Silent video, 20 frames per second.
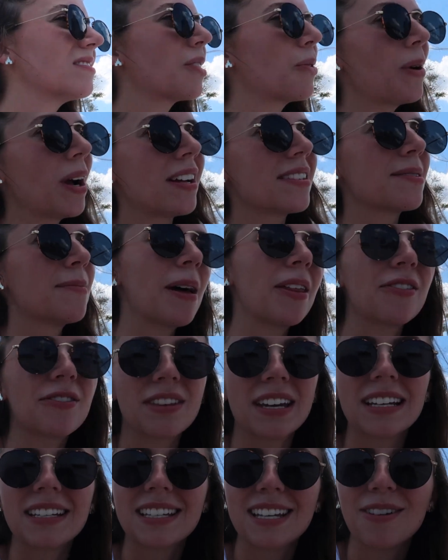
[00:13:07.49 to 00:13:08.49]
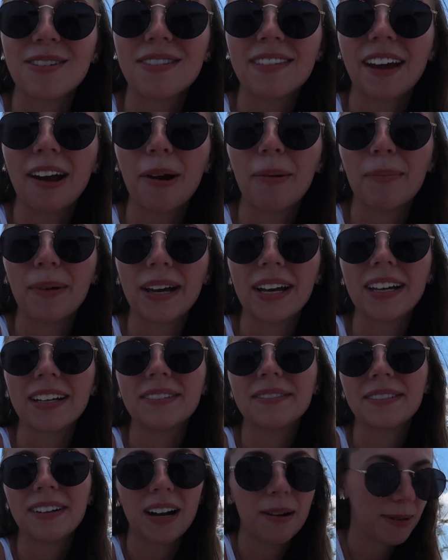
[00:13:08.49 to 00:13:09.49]
We got some other things here and there,
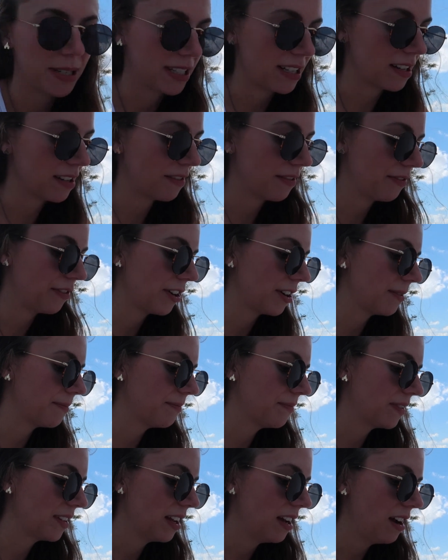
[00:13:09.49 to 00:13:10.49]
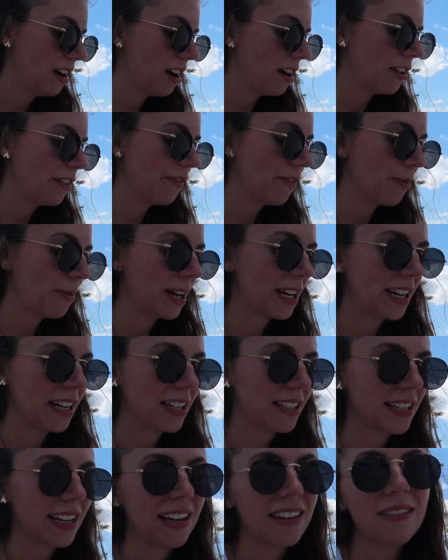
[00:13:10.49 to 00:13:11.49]
but I'm excited for all of the
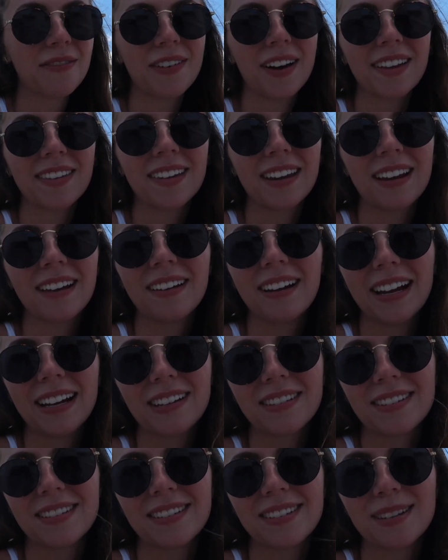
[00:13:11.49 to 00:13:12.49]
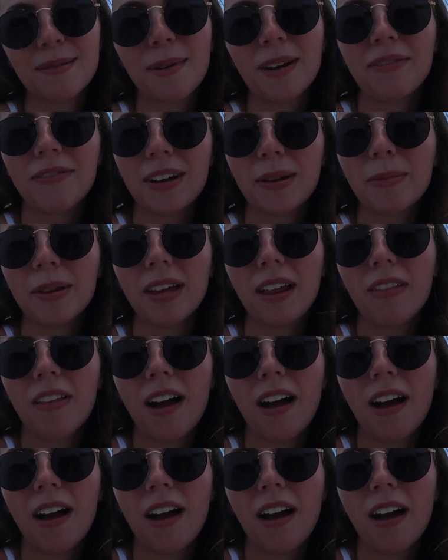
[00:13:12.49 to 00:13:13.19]
weddings and the fact that I get to see my family a